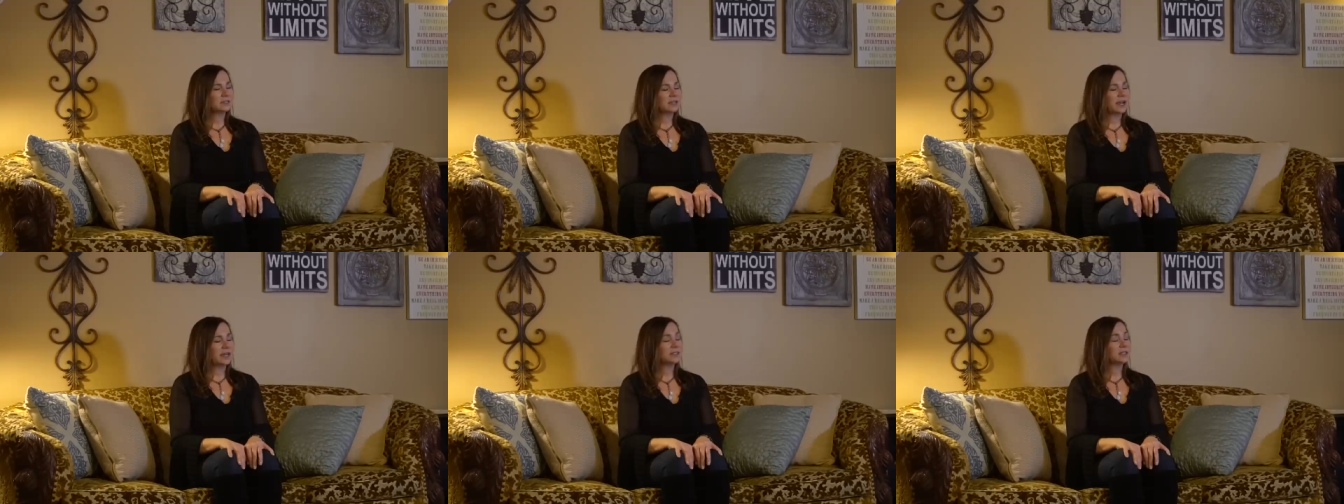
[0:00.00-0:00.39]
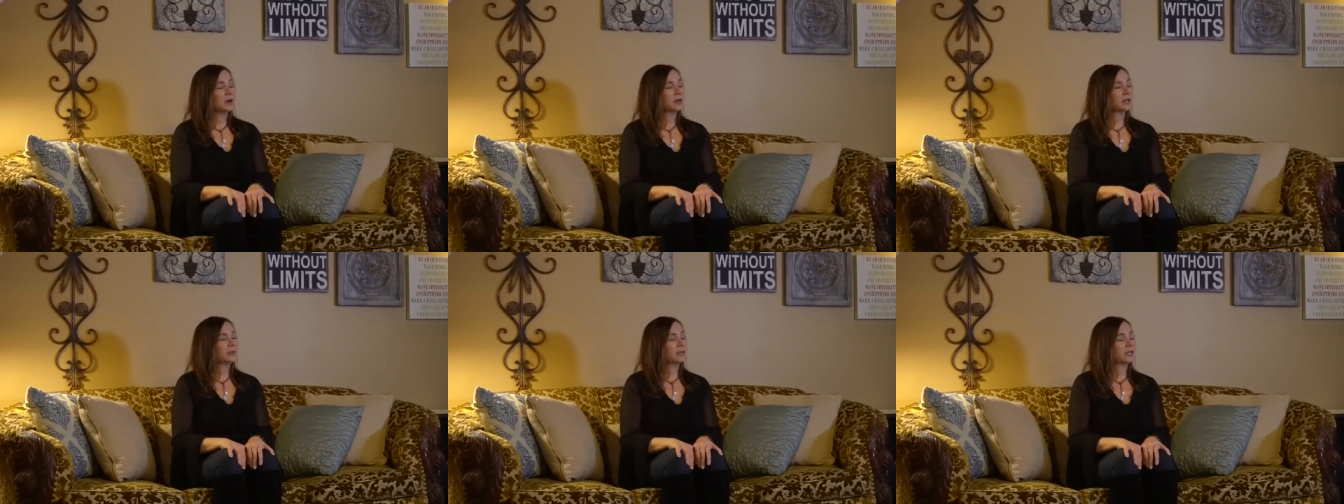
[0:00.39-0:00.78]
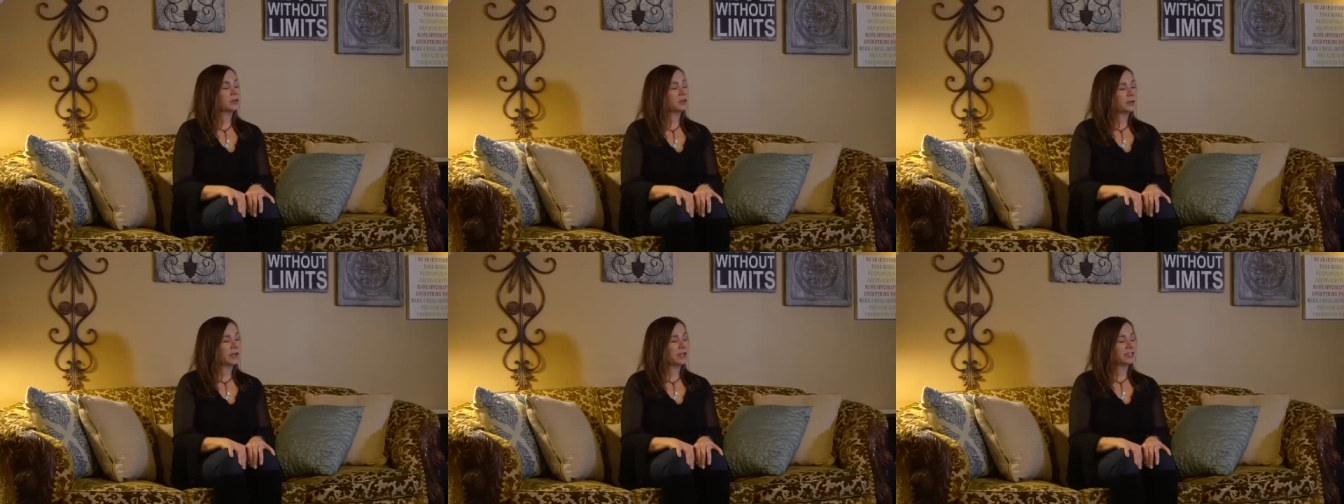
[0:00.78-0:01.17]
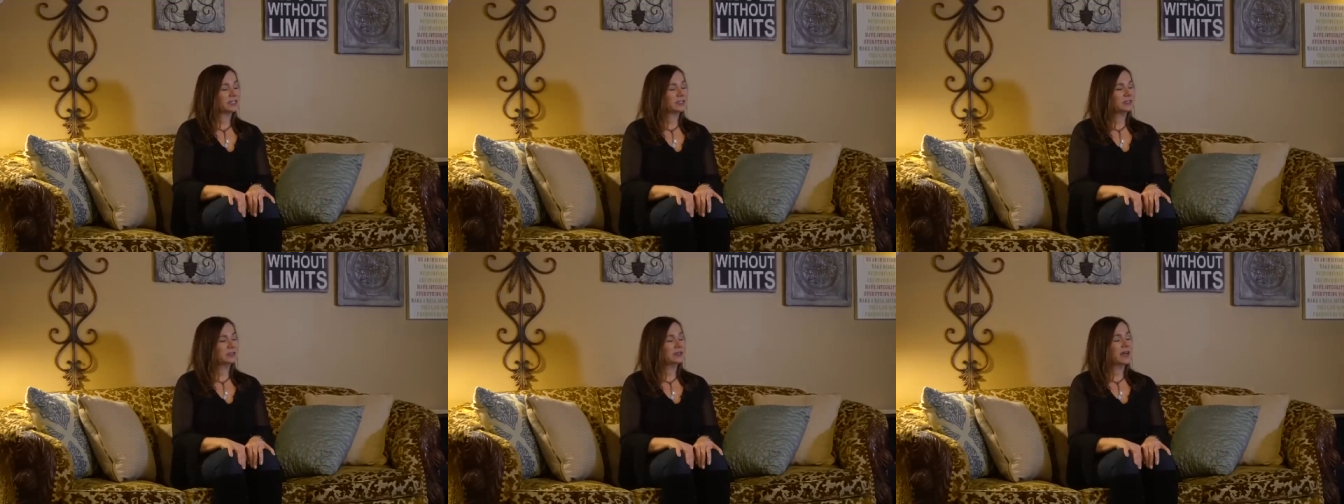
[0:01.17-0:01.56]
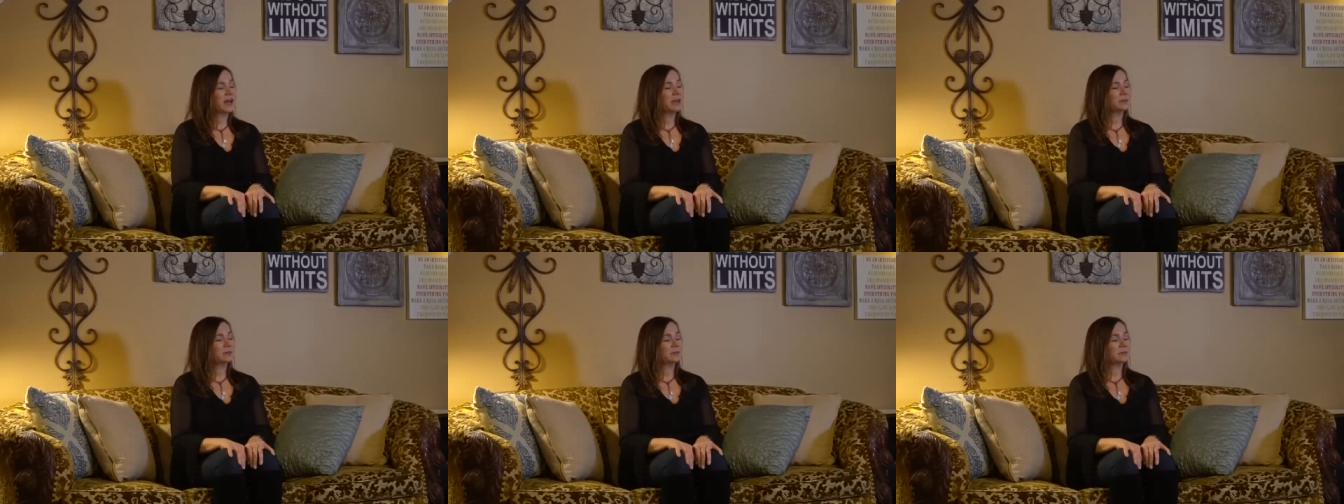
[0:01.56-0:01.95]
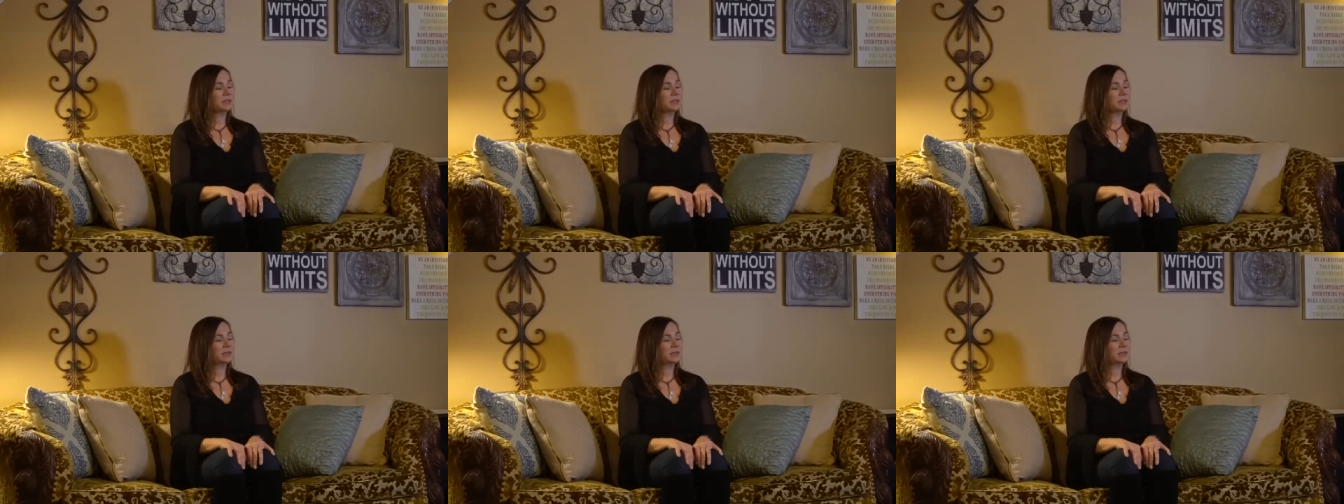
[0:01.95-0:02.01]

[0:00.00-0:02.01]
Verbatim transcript: has already been created that